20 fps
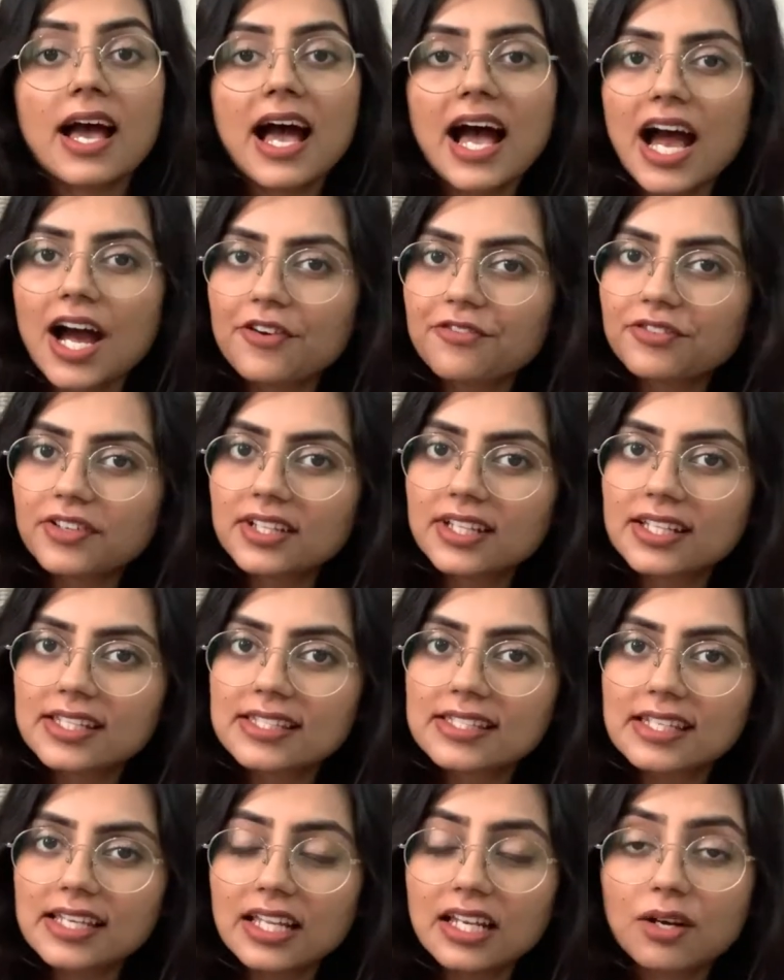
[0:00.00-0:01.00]
After
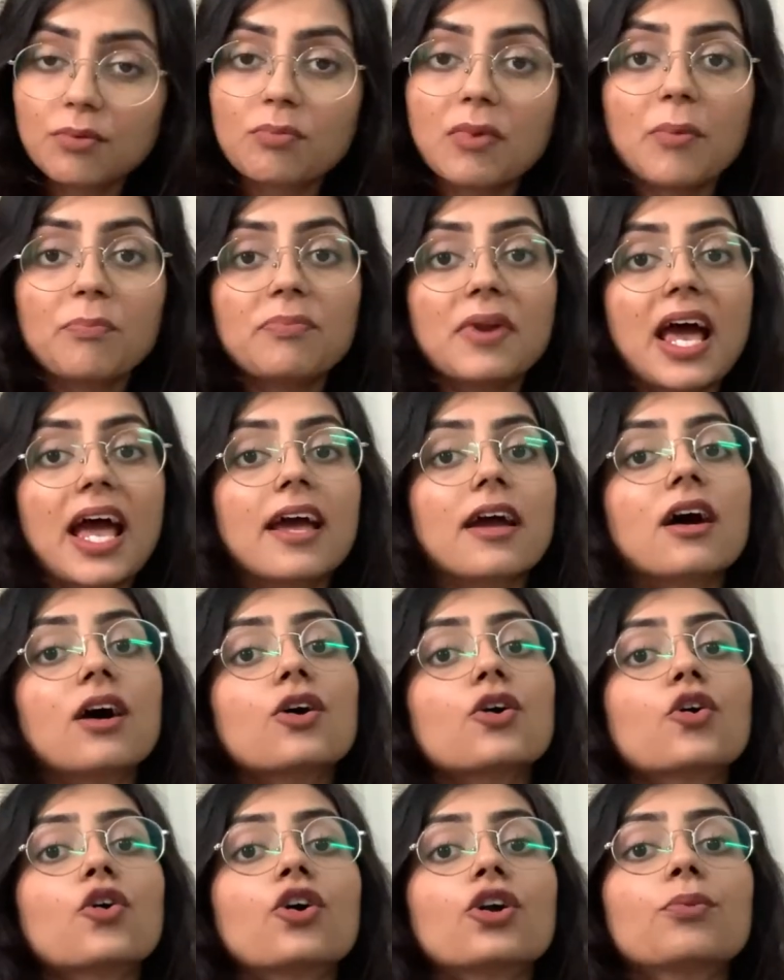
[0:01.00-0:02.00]
the serum, apply
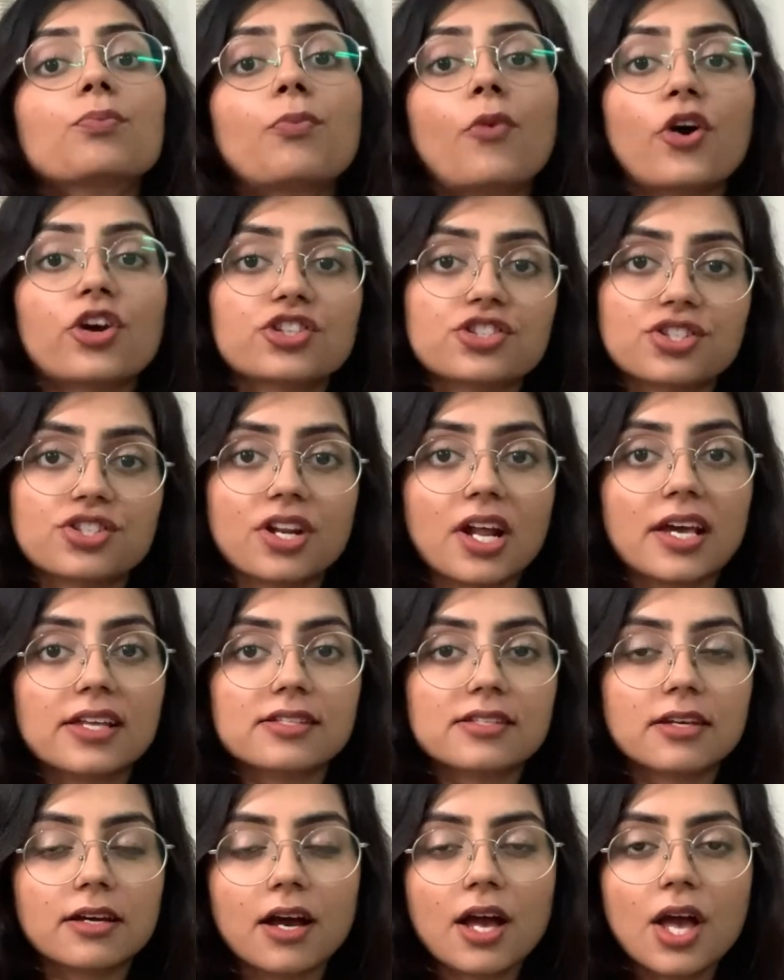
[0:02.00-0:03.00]
a good
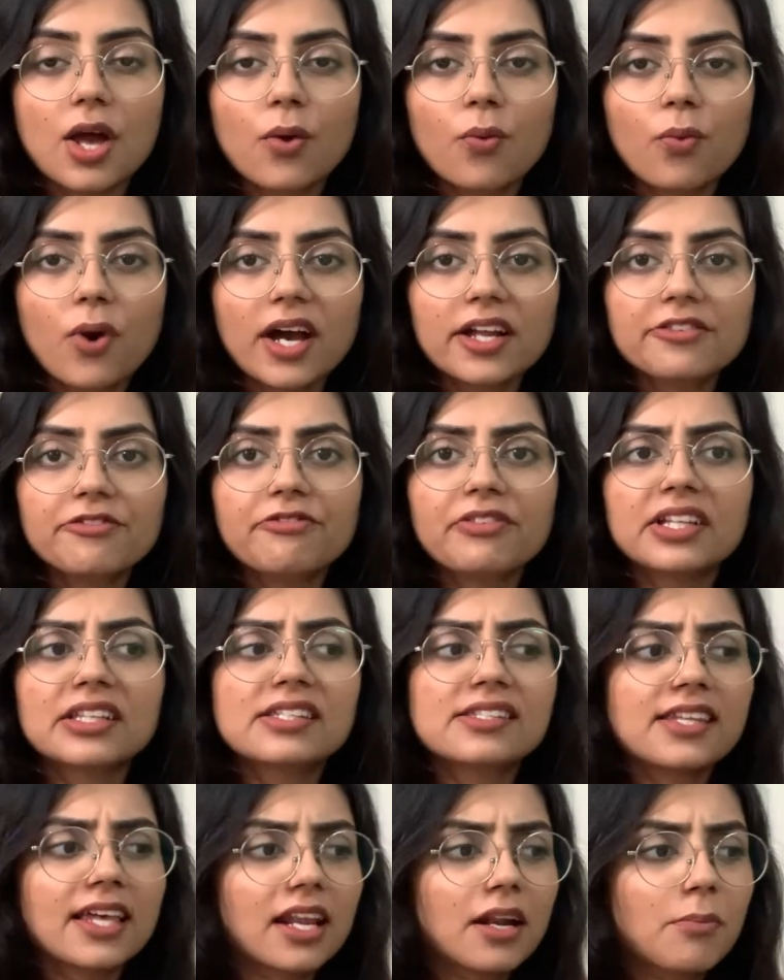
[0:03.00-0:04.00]
moisturizer, one
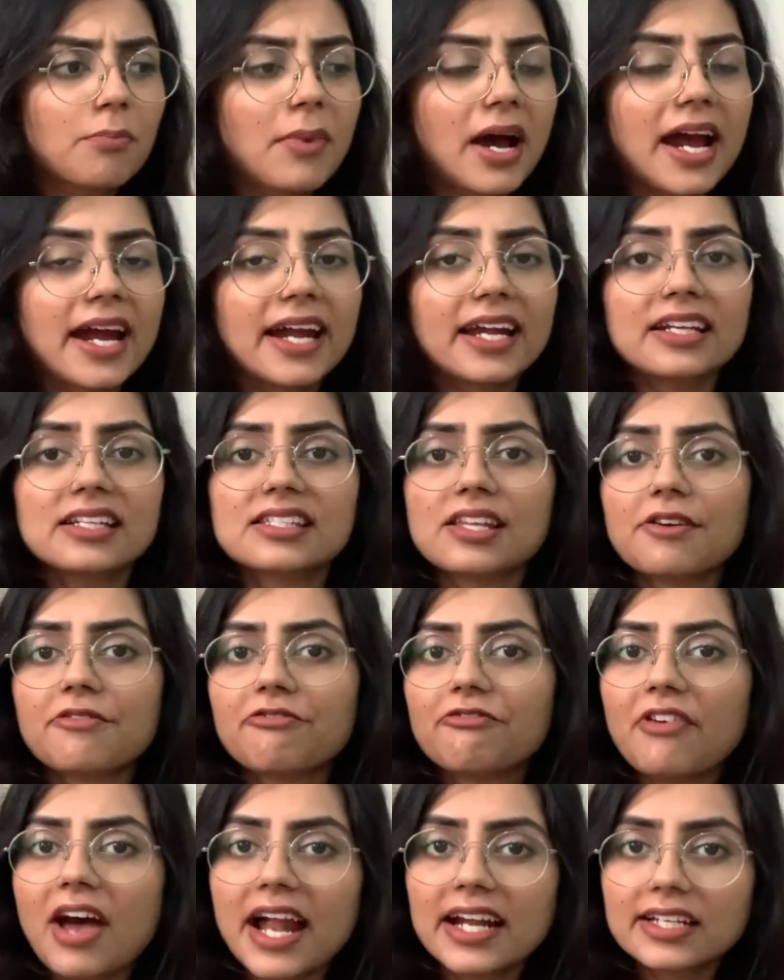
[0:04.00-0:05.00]
with ceramides,
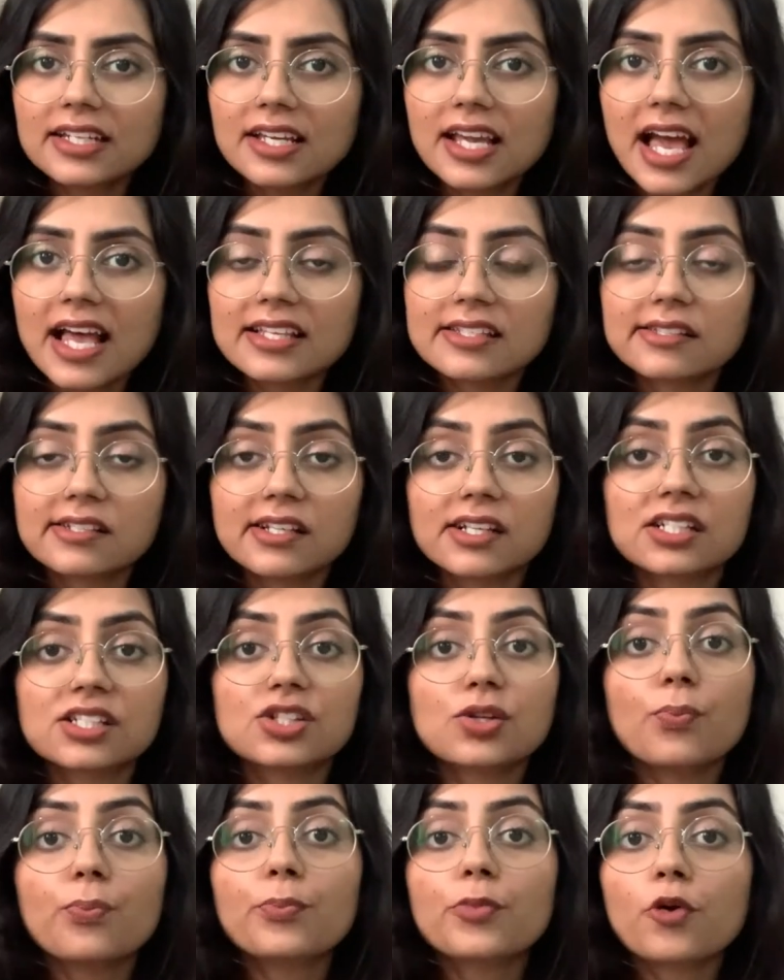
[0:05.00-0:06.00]
fatty
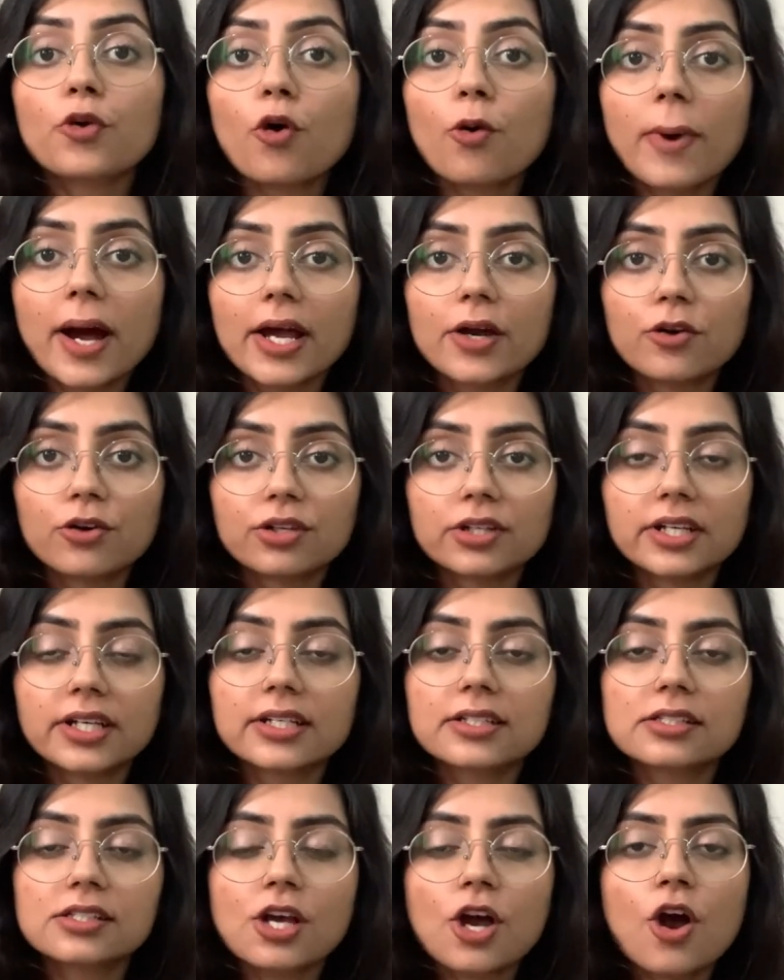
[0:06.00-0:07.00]
acids,
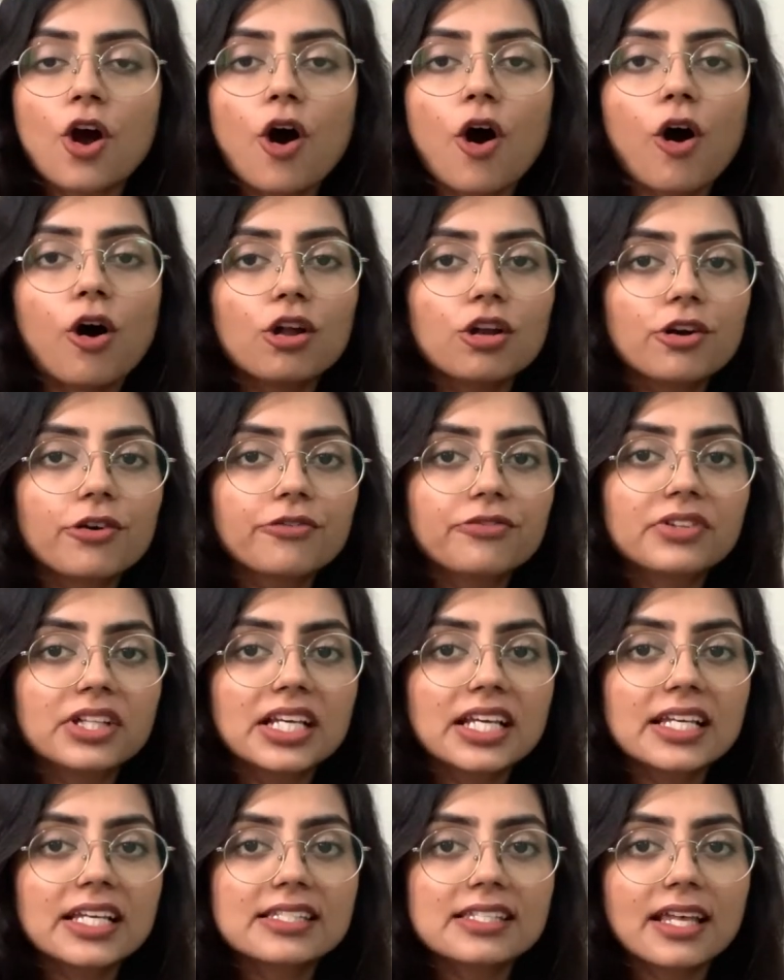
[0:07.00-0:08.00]
probiotics. All of
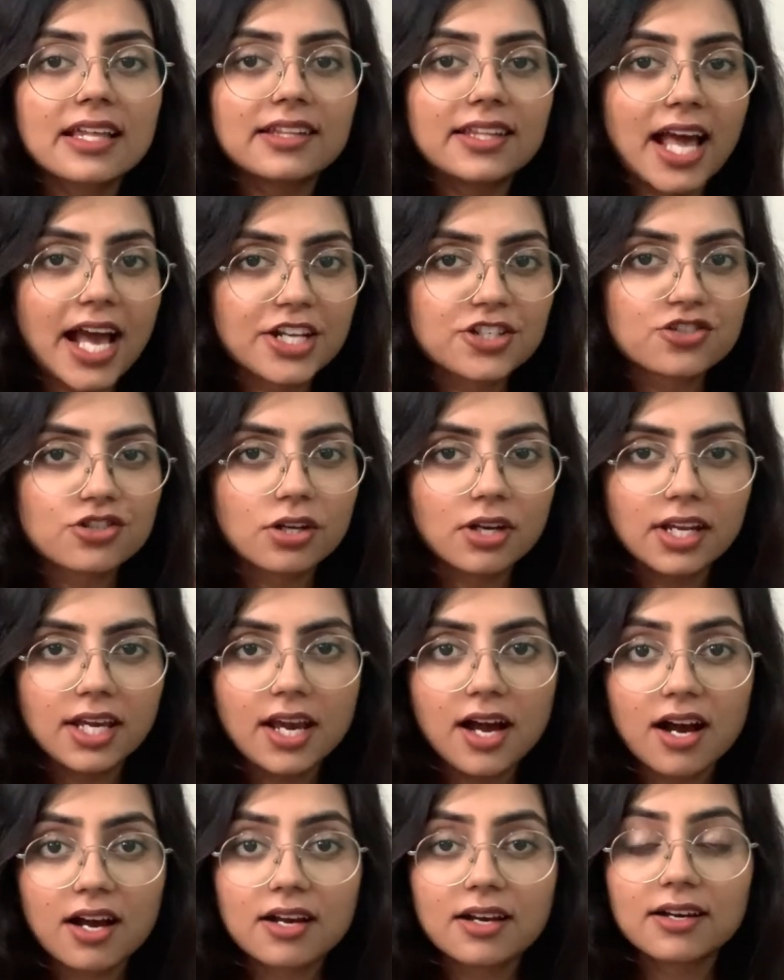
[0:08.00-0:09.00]
these
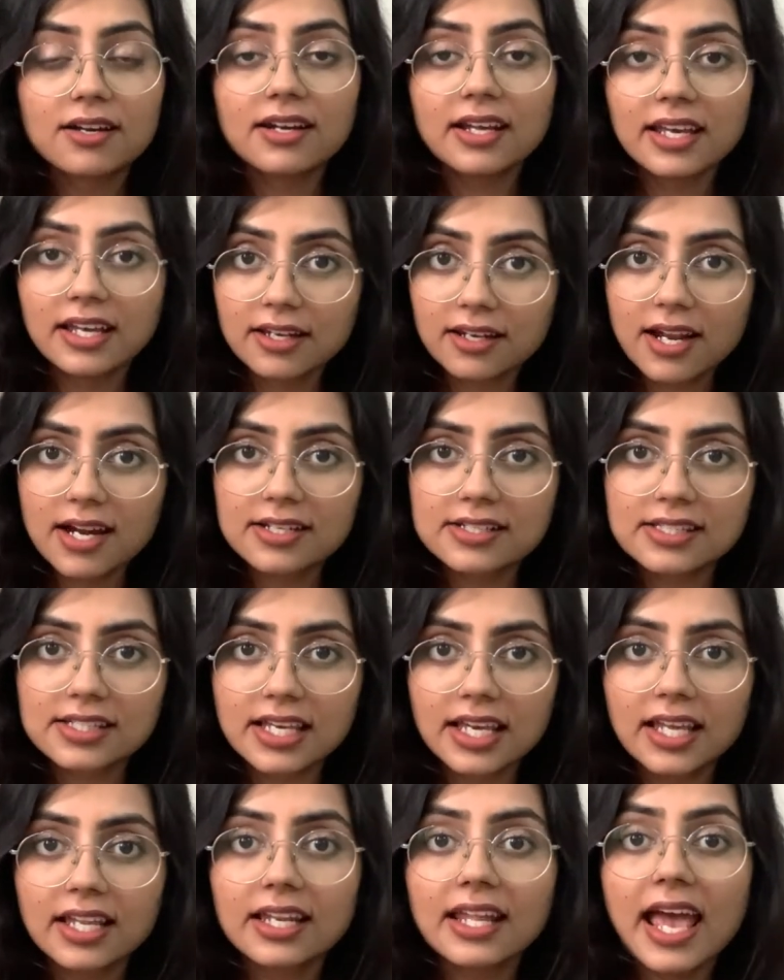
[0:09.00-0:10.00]
naturally occur in our
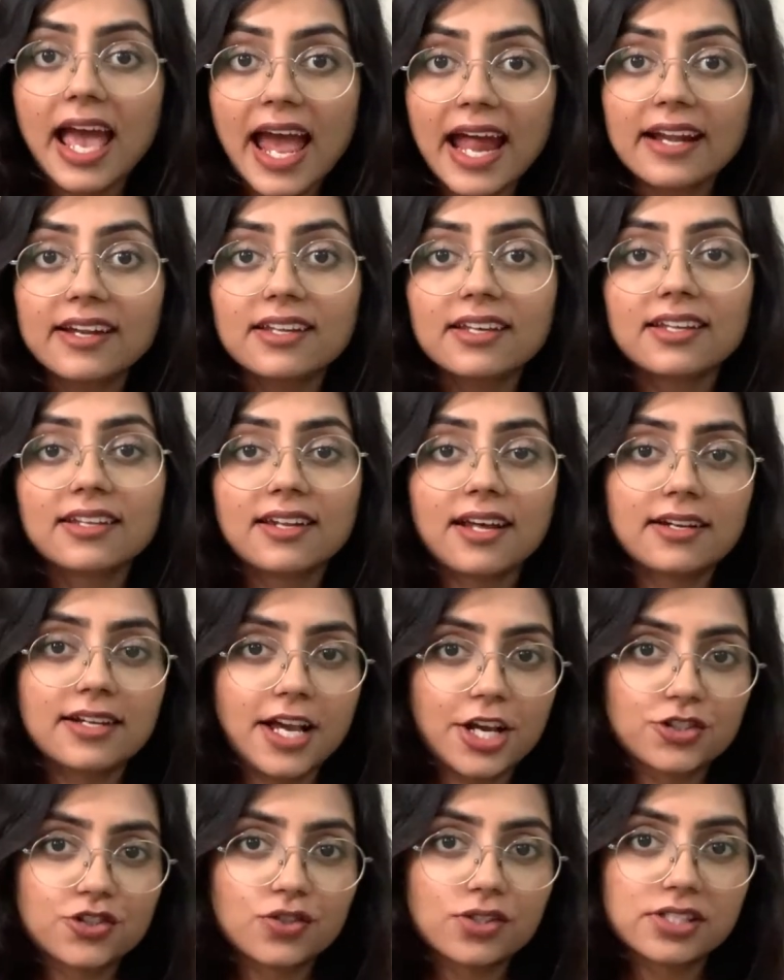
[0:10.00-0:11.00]
skin and in our
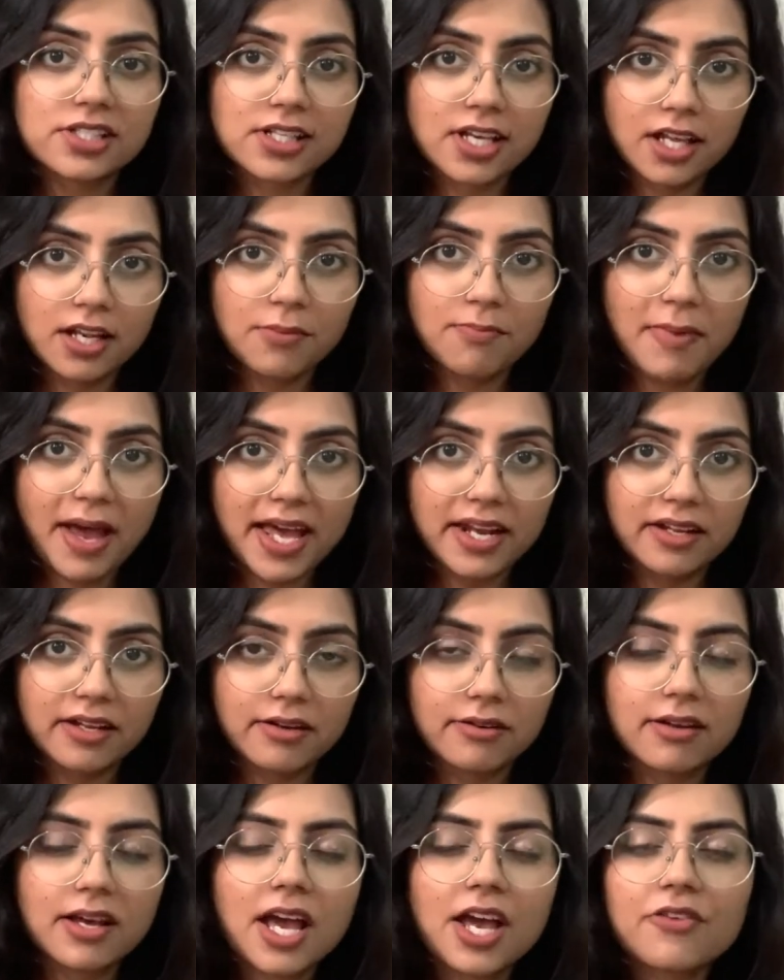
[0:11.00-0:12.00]
natural skin barrier.